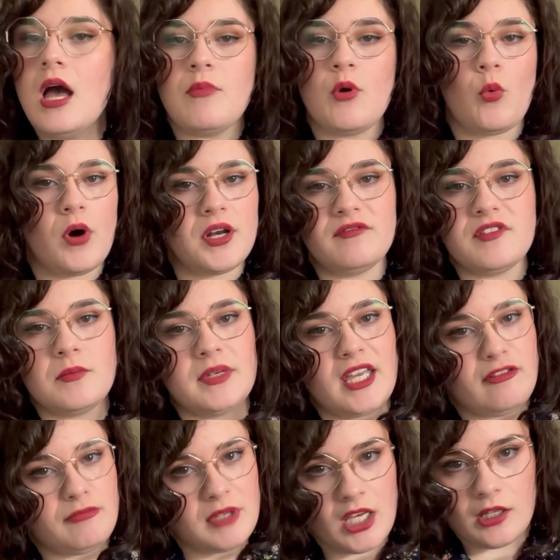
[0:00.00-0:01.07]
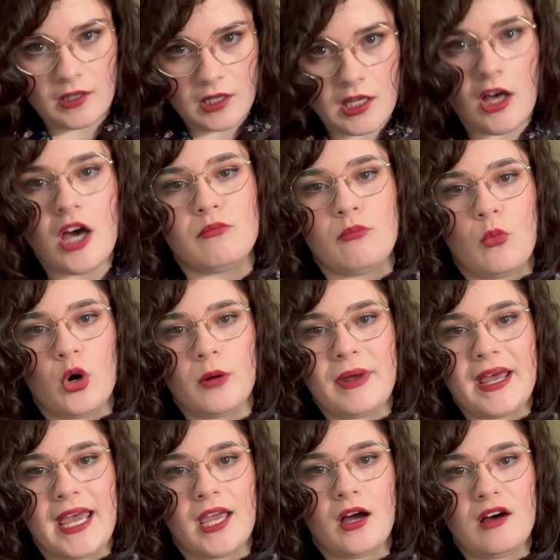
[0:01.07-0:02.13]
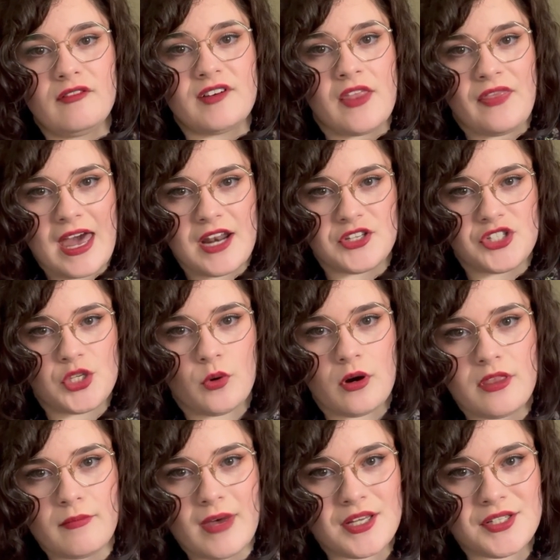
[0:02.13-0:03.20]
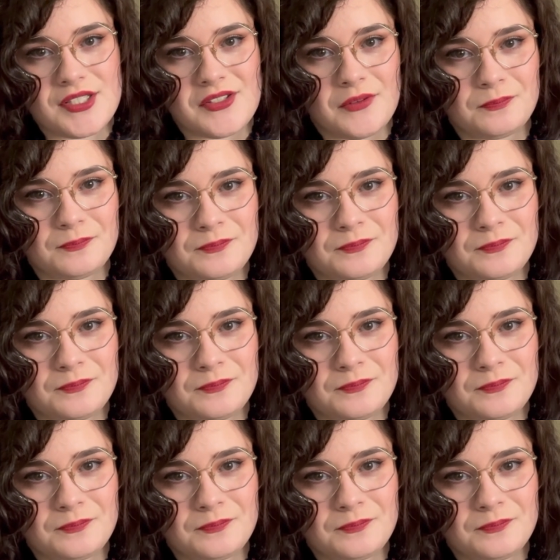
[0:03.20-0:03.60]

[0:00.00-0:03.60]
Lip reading: but one of them gave me a lot more payoff, and that is You Are the Medicine.